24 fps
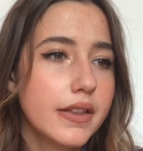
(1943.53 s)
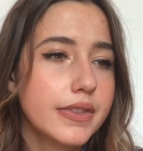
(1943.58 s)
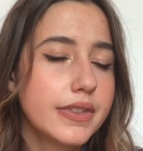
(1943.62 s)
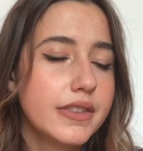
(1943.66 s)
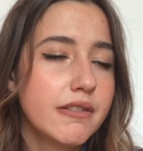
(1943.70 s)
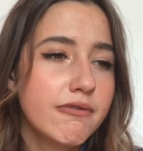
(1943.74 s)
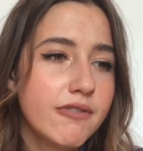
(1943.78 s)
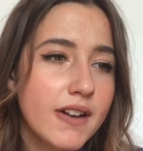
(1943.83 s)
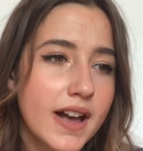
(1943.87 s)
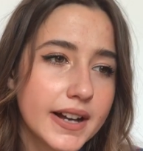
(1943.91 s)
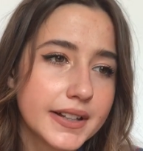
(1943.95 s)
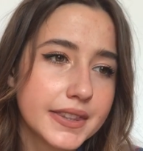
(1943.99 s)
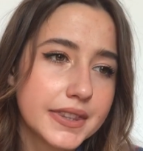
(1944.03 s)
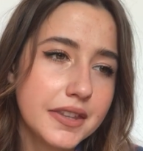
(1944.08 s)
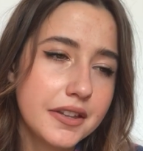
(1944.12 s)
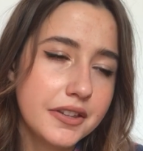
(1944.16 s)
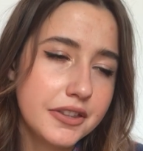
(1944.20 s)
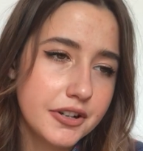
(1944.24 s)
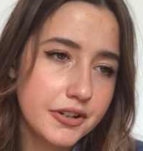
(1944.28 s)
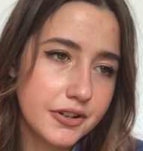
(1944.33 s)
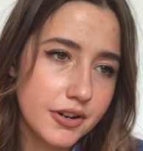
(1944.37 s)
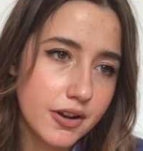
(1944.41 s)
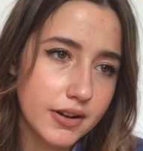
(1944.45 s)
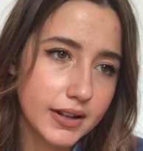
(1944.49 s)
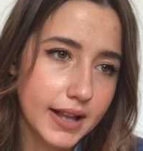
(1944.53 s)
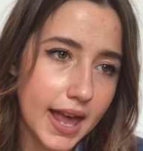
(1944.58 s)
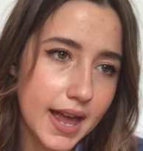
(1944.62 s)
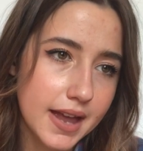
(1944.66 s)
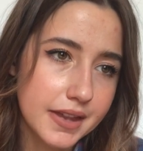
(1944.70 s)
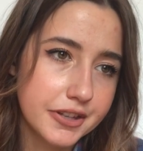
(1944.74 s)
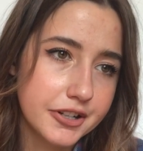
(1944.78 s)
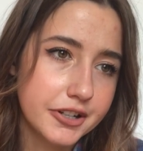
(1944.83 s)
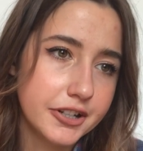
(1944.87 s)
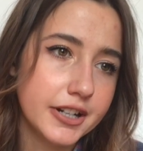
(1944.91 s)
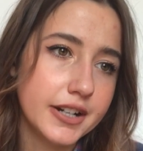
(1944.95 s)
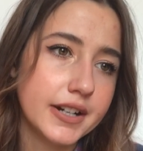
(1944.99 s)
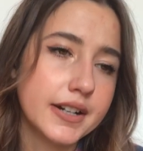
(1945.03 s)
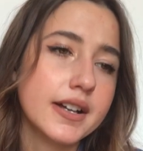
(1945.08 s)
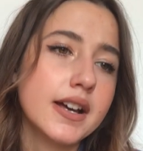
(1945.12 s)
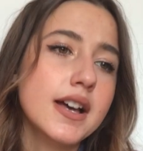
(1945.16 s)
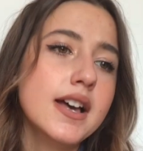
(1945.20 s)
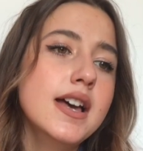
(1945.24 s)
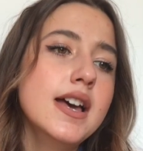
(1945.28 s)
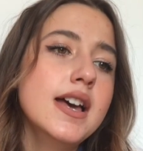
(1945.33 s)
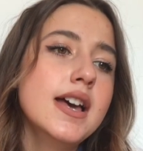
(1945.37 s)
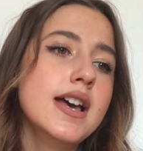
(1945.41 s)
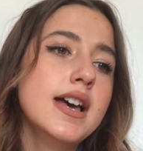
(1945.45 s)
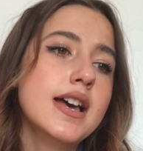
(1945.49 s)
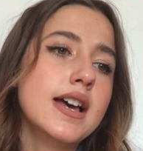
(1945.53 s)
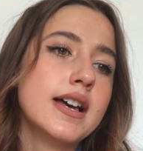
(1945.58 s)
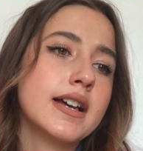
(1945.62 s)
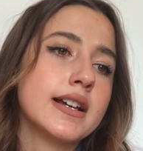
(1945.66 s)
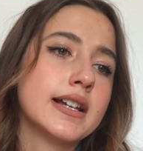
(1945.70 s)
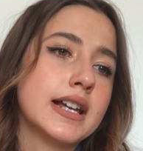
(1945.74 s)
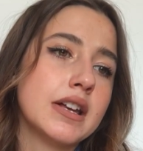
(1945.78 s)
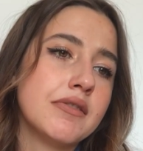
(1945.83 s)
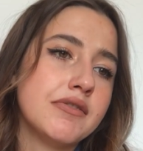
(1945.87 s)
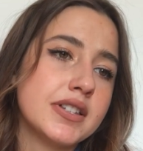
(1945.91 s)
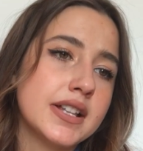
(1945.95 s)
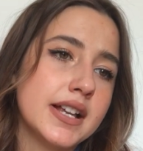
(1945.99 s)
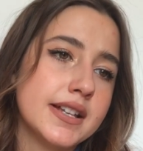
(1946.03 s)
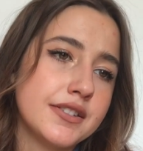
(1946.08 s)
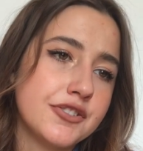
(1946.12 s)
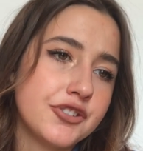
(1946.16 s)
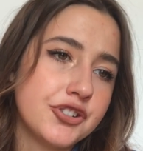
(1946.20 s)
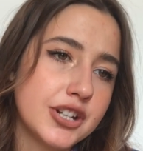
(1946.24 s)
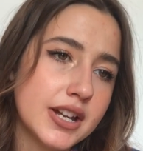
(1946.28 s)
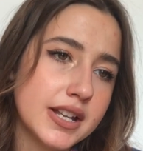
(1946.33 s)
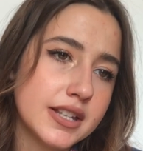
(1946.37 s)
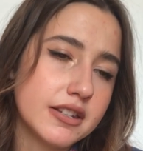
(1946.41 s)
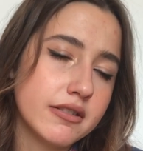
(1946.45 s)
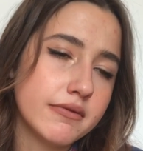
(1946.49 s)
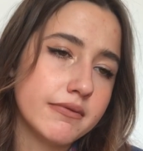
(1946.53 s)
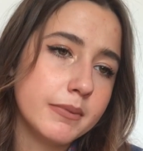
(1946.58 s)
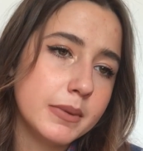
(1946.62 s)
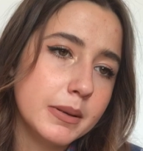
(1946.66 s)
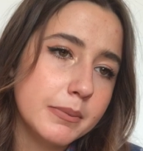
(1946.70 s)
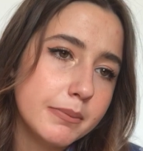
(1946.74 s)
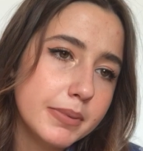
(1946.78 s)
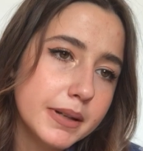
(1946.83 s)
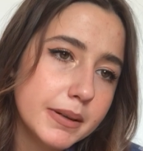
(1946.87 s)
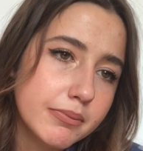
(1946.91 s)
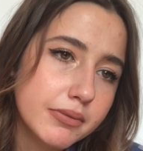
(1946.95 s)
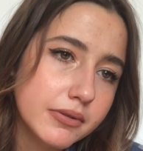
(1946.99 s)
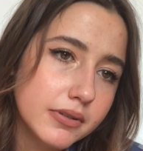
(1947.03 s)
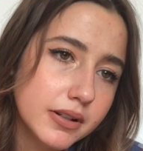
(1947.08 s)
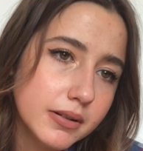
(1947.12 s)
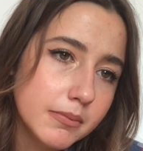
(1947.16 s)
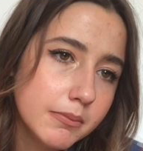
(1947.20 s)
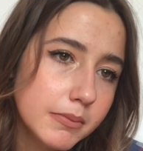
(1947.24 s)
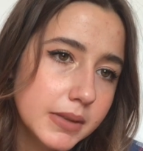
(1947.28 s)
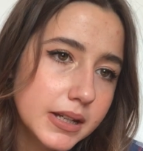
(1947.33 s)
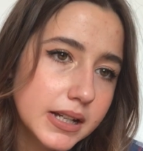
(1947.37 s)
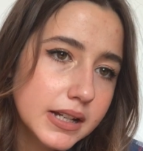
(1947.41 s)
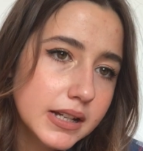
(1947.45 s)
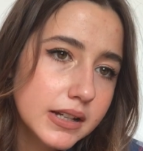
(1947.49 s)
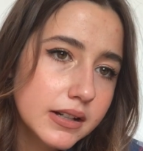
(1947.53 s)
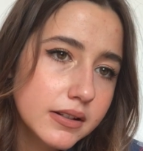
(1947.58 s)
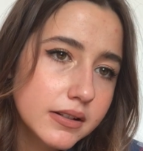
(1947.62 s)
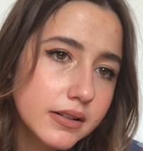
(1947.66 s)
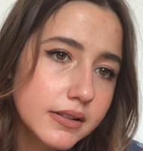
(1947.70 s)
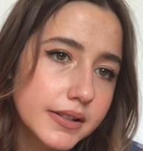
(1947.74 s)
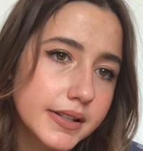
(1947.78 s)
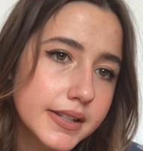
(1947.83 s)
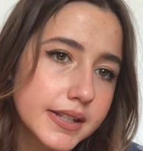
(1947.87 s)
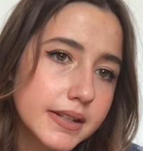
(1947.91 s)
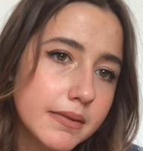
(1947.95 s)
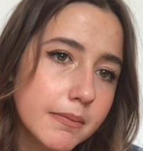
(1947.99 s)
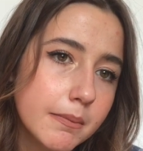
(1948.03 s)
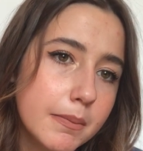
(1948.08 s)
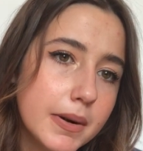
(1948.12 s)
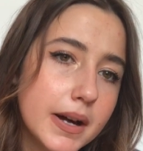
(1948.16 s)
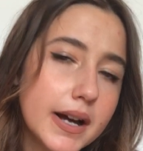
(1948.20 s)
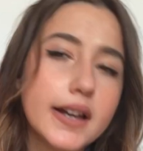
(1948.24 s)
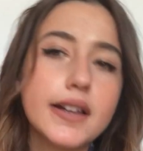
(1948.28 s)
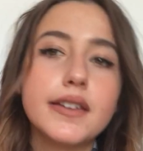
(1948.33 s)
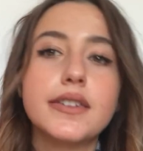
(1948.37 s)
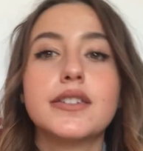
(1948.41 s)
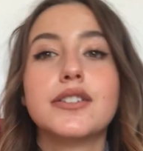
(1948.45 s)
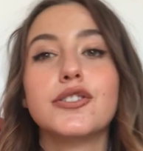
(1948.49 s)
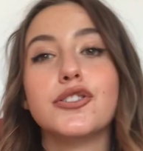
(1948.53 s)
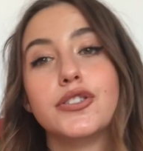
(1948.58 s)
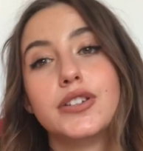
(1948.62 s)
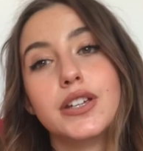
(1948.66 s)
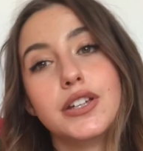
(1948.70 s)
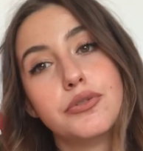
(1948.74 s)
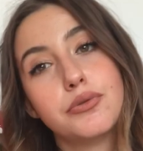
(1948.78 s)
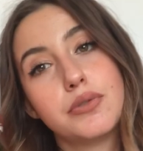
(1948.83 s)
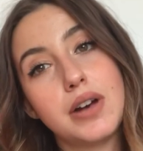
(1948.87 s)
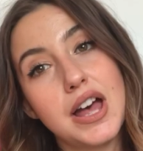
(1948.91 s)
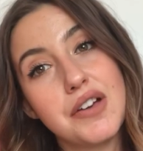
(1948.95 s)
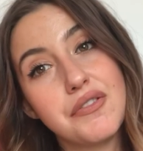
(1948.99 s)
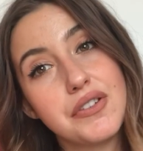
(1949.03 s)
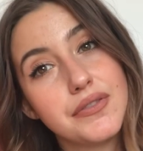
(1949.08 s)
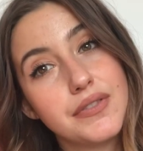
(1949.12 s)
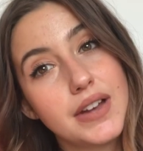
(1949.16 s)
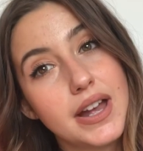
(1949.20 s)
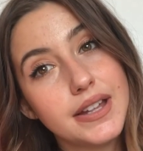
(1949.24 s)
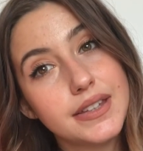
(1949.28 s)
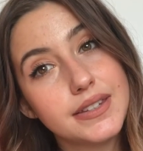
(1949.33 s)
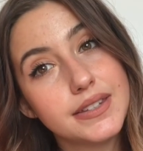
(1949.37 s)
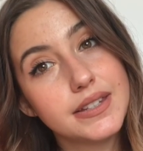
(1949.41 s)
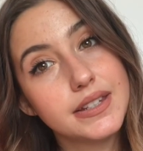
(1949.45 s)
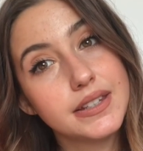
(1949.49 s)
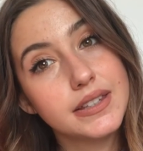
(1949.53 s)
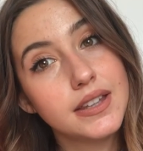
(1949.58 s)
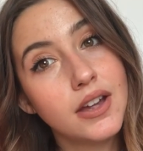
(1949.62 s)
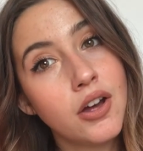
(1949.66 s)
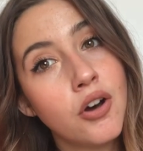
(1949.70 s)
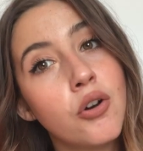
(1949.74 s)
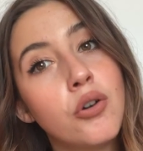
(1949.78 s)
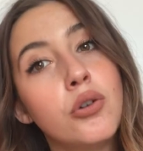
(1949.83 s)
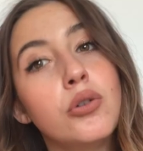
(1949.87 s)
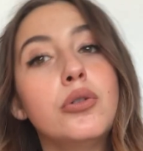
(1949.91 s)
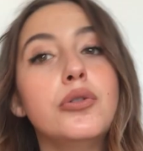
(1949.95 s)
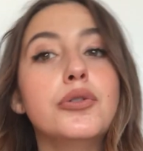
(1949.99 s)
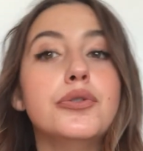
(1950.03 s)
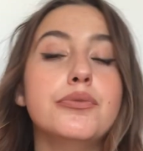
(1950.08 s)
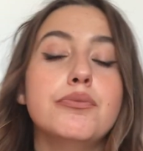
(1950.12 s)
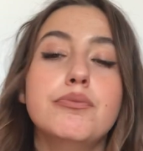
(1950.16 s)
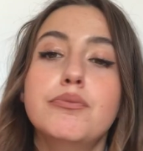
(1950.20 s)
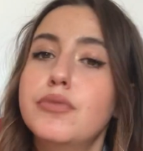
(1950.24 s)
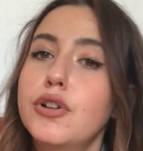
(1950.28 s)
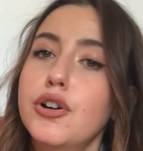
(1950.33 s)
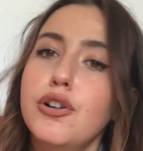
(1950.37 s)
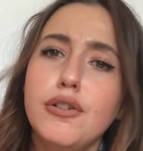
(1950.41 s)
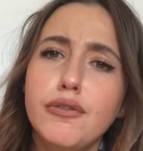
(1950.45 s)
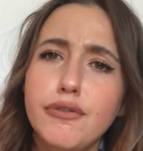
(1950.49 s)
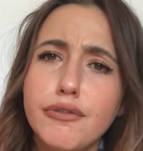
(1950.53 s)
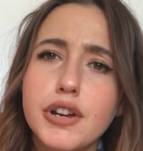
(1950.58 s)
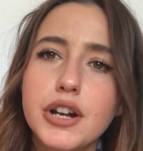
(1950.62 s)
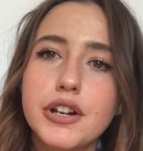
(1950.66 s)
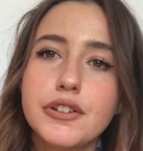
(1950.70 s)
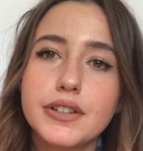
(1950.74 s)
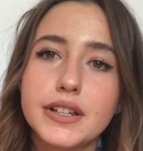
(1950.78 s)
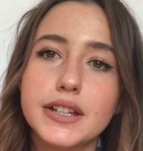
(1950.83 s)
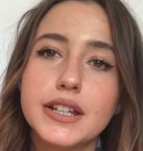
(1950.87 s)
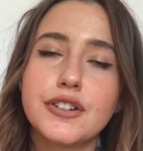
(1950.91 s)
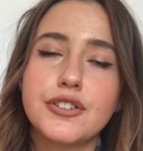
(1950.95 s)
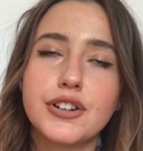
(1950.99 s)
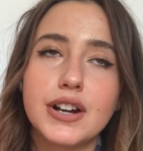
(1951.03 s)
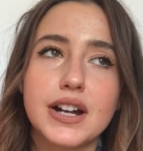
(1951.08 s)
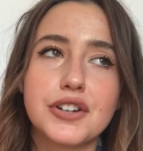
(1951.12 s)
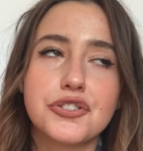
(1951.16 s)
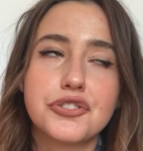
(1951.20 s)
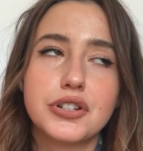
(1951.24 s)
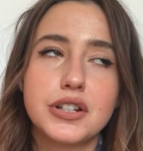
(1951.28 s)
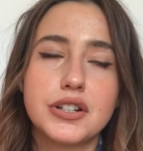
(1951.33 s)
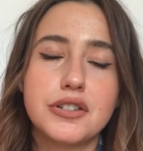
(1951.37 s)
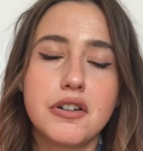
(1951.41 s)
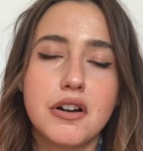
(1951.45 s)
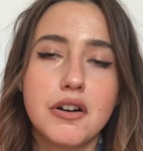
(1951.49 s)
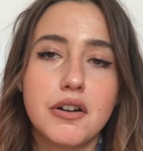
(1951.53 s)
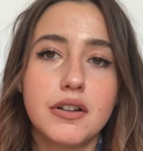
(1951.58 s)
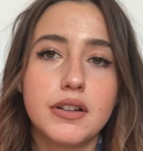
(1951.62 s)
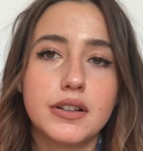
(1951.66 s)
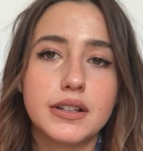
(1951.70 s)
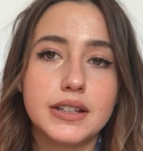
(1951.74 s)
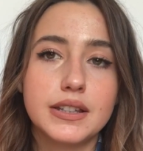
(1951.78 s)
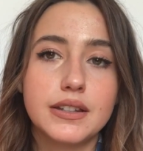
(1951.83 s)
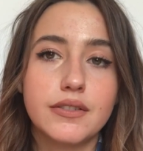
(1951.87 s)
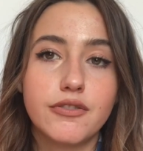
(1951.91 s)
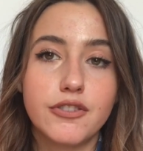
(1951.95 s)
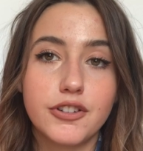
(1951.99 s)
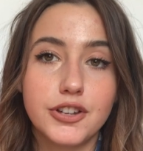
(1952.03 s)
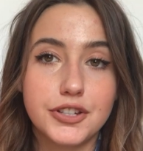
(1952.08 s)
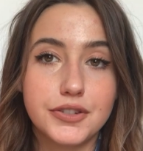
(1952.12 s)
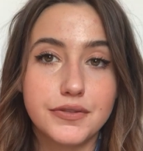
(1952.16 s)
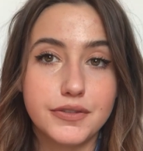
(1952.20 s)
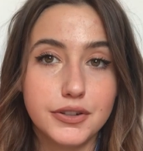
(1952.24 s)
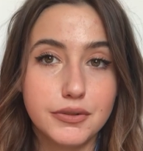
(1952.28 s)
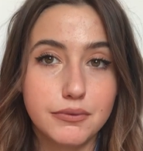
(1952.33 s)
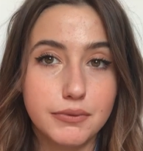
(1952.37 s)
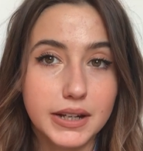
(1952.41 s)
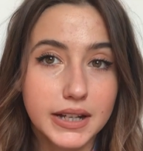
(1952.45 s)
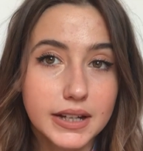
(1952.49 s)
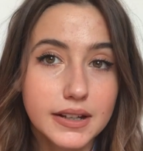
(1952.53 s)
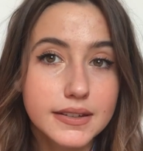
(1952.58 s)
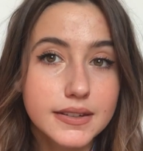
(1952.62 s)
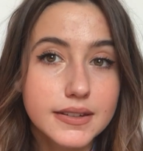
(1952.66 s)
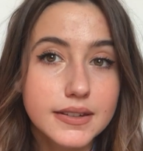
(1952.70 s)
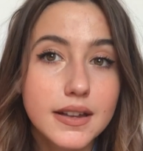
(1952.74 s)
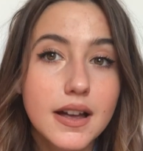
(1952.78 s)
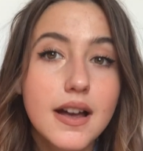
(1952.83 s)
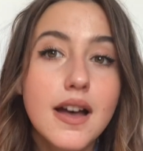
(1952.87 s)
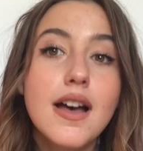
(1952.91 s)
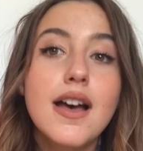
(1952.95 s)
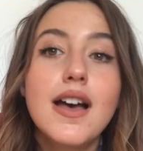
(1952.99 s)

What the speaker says: The fact that they're not catered gives less chance of meeting people and meals, but they do have events in the all throughout the year, actually, not only in the first few weeks.